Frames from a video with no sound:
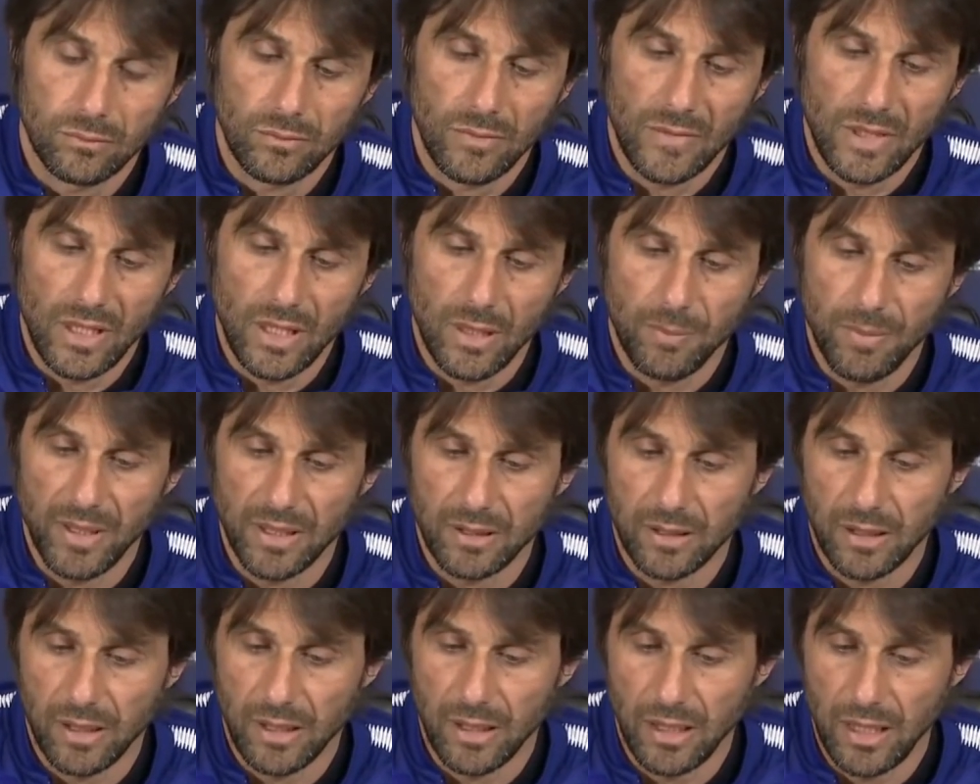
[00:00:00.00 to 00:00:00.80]
Yeah,
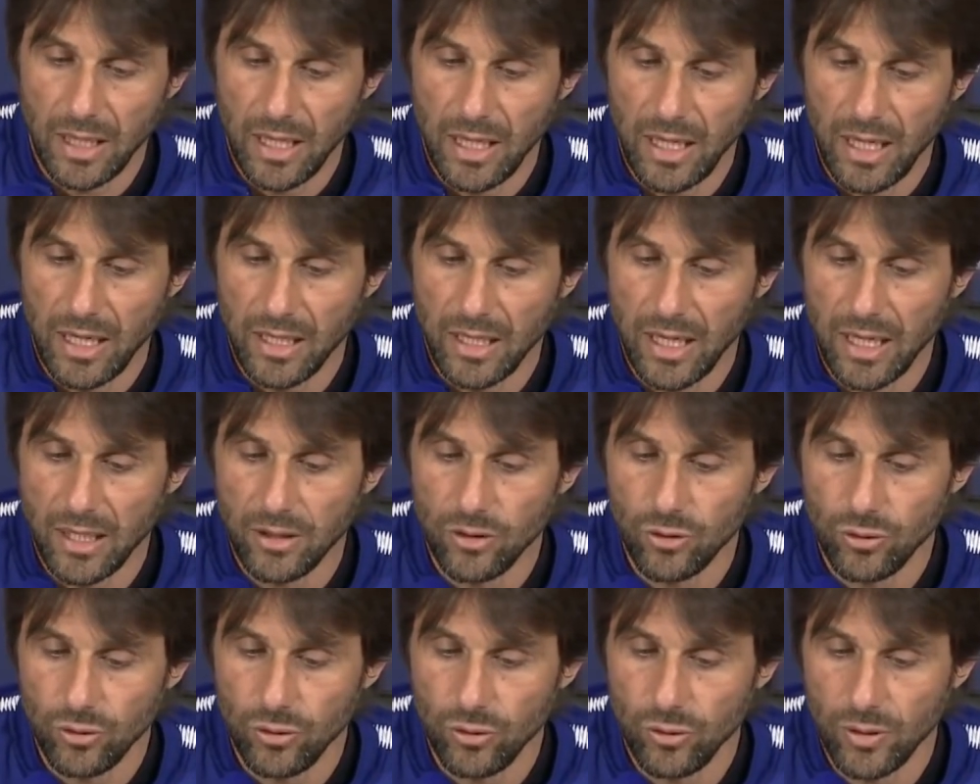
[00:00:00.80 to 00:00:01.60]
but I
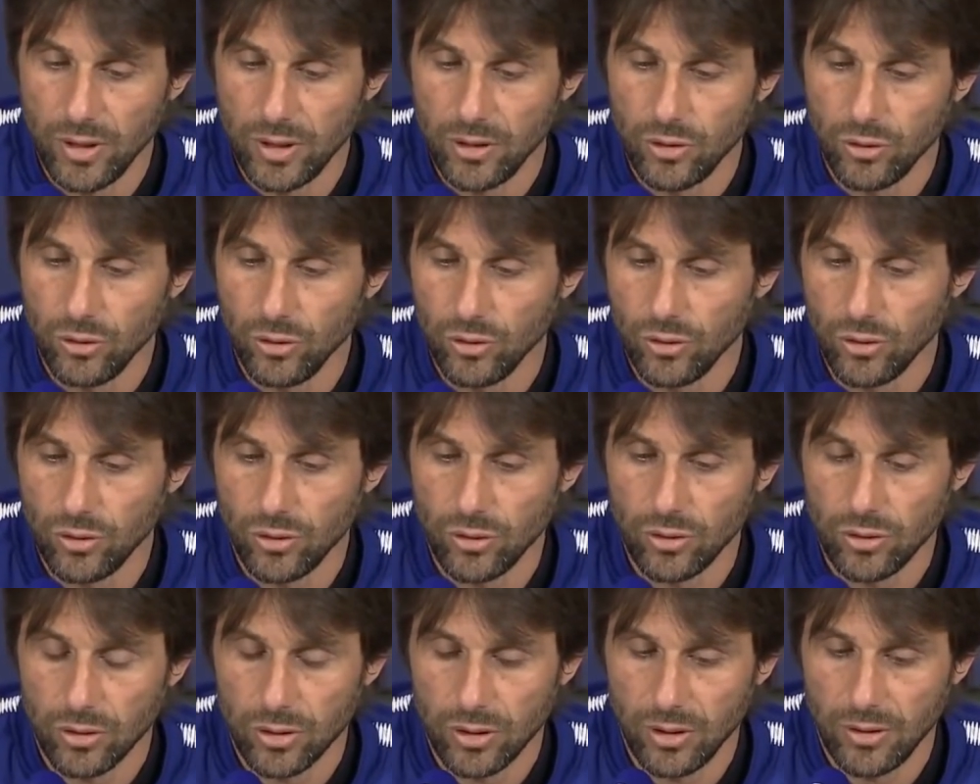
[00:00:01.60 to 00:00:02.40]
don't know. I don't
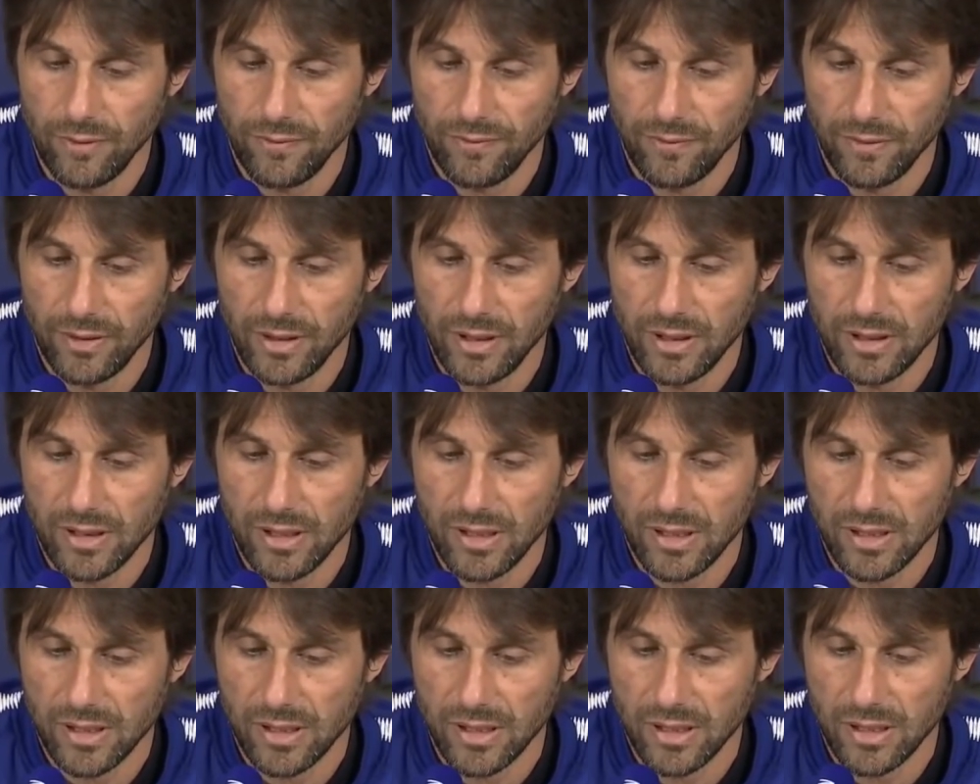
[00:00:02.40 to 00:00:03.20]
know if this
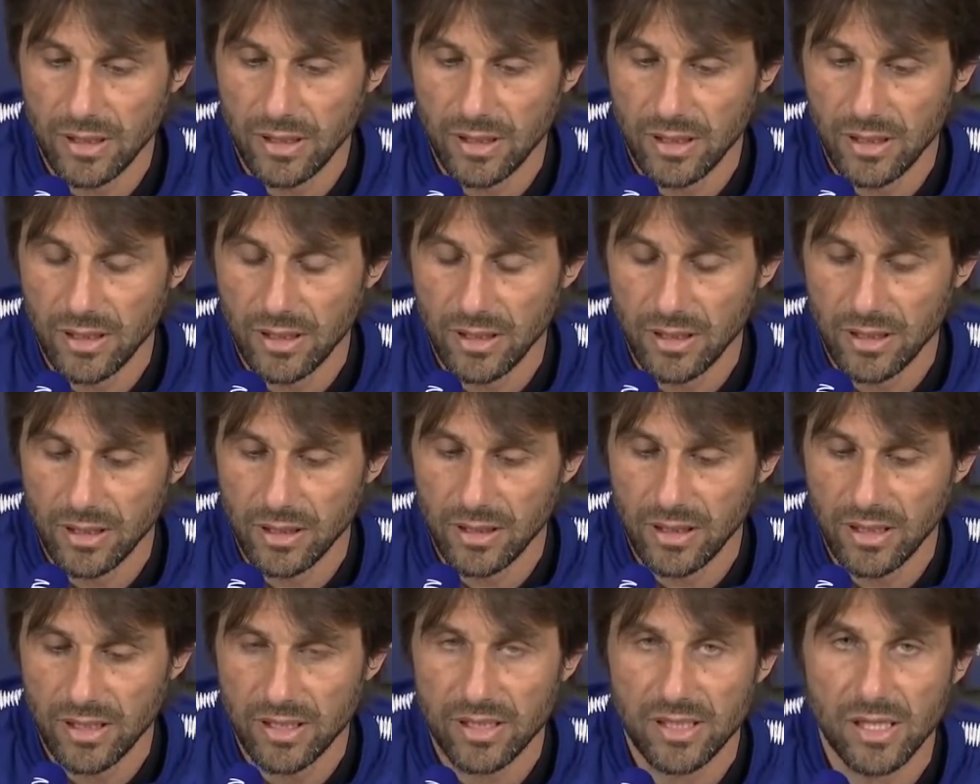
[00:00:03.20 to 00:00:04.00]
is
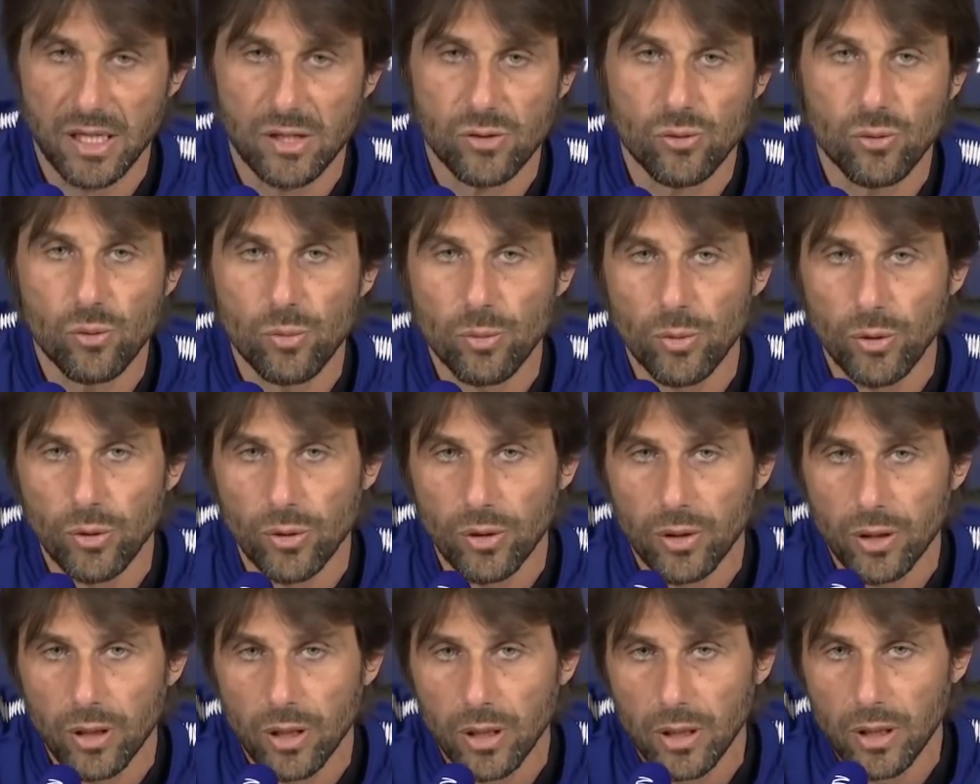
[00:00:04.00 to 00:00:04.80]
a
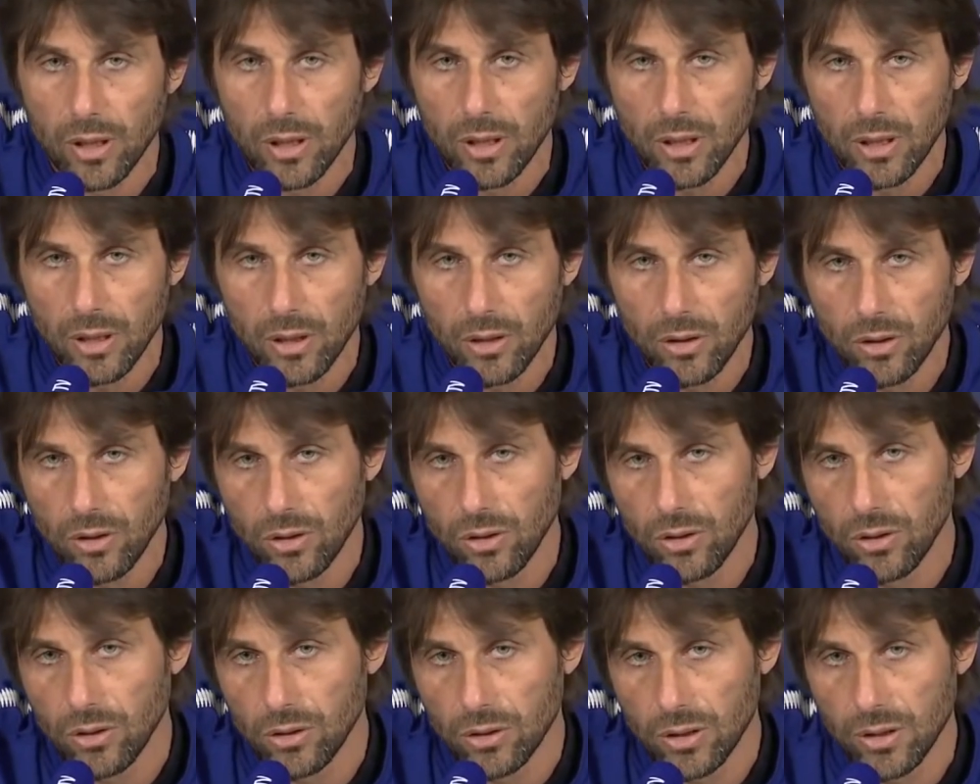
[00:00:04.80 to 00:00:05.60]
rumor
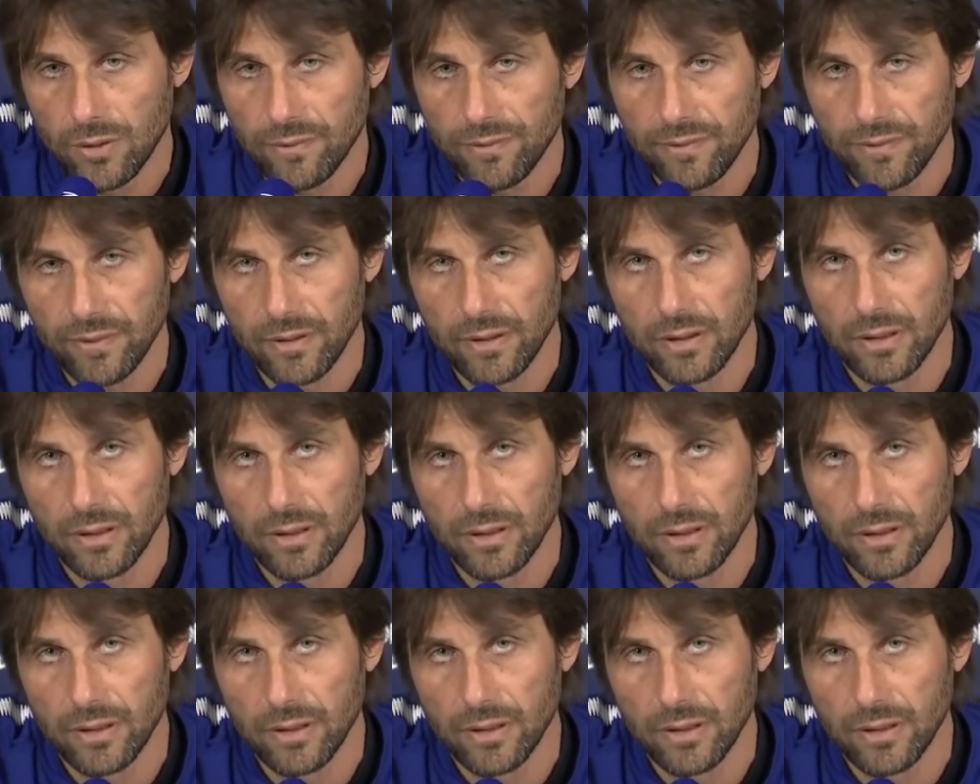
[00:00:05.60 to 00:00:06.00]
or if